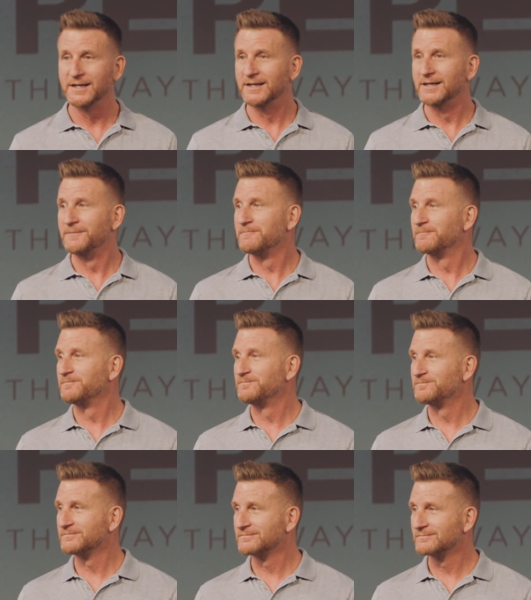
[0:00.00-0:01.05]

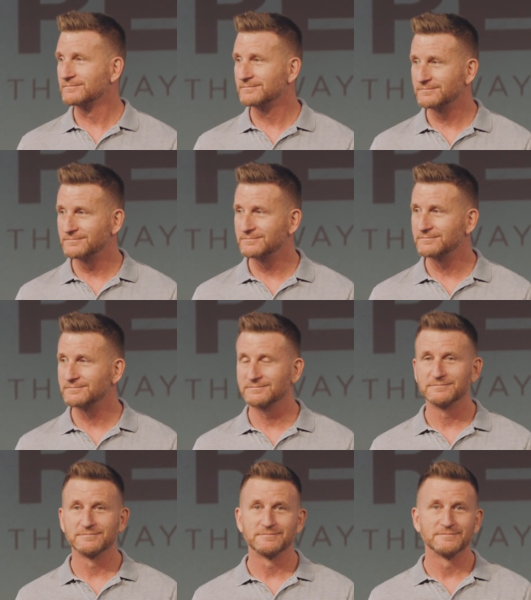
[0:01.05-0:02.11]

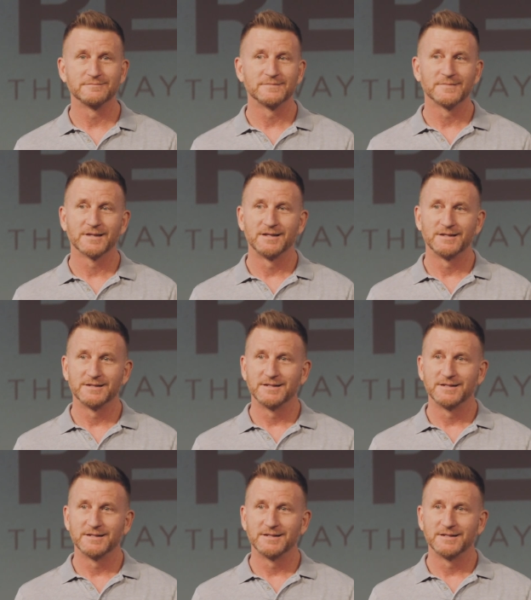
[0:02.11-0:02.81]
Nobody speaks.